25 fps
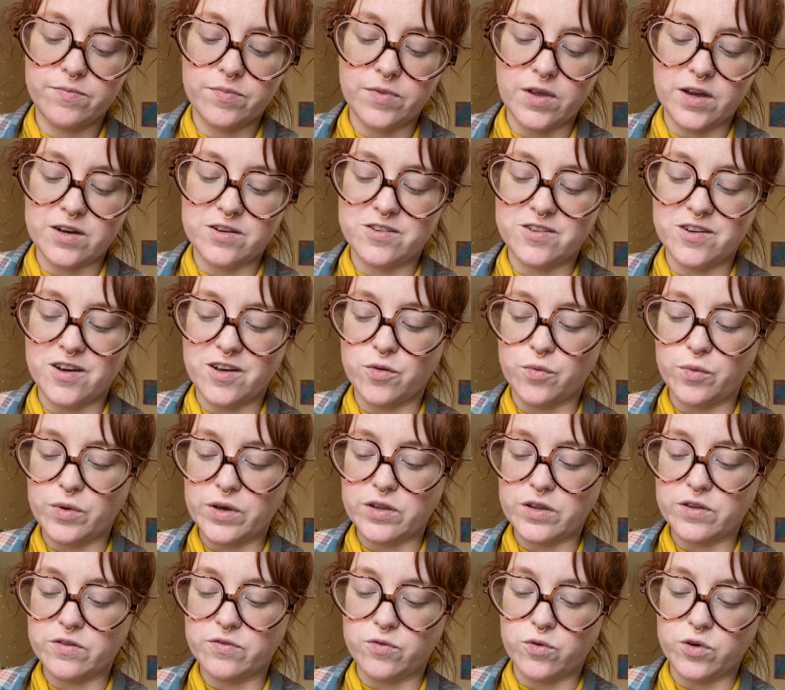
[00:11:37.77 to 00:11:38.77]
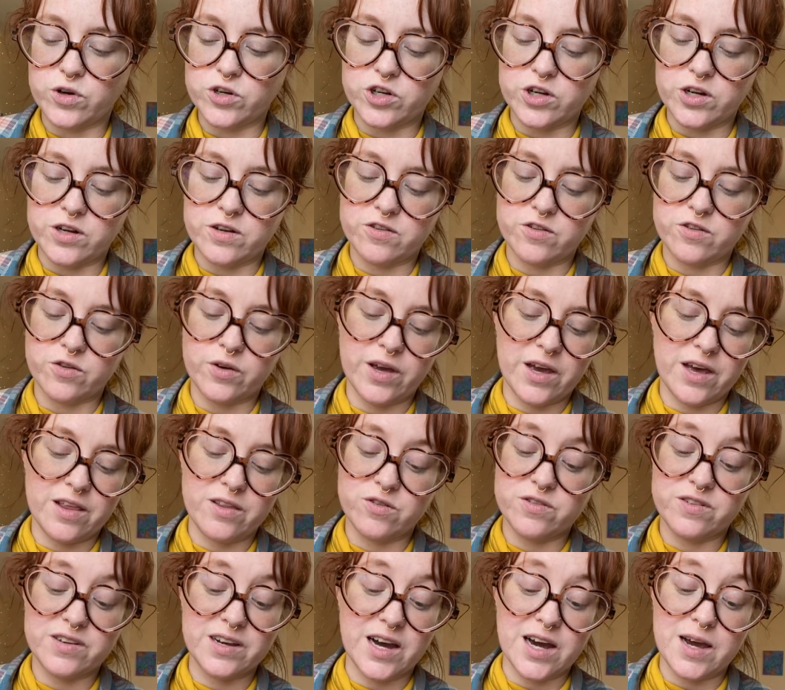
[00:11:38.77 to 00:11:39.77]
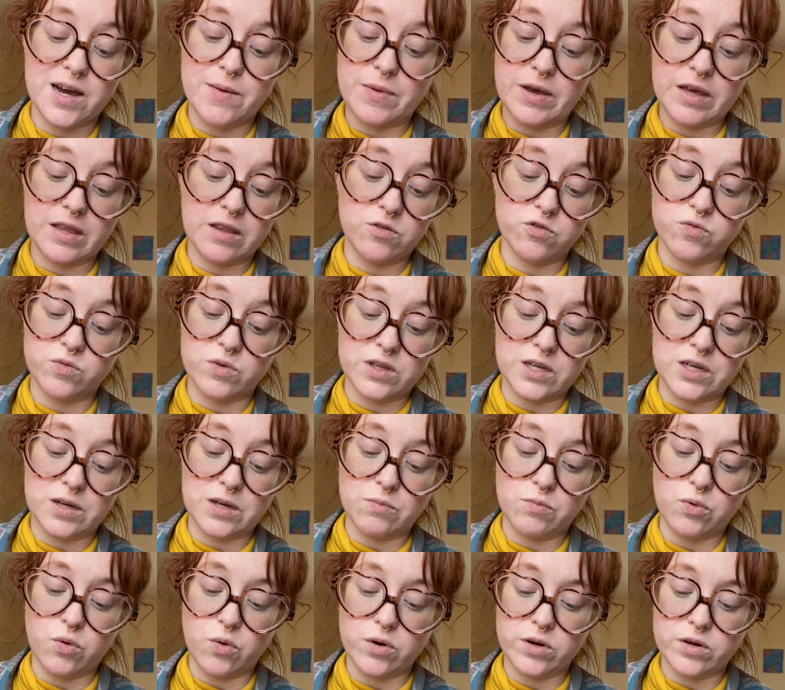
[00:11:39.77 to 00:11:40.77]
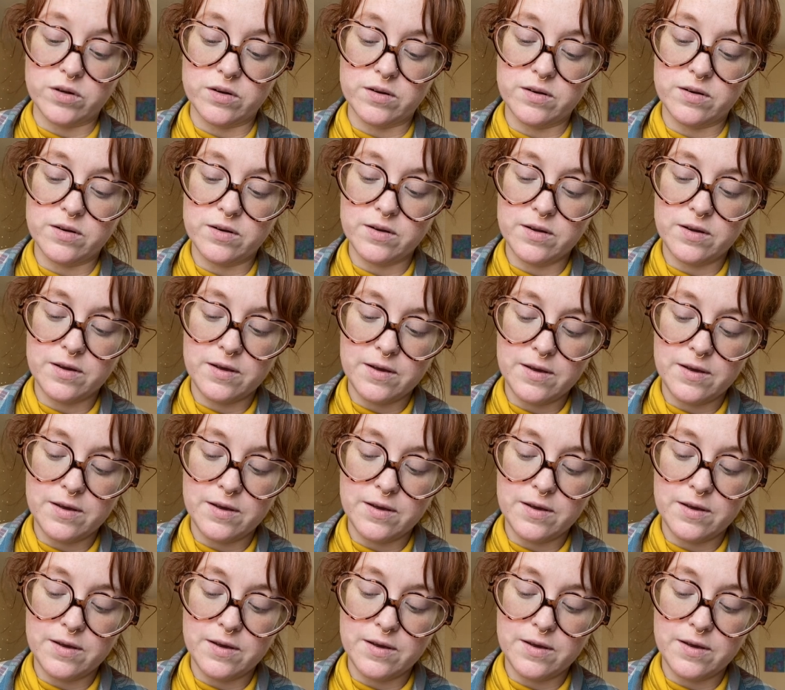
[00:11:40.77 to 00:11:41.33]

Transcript: I saw the Wheel of Fortune. So again, there's timing that was really important.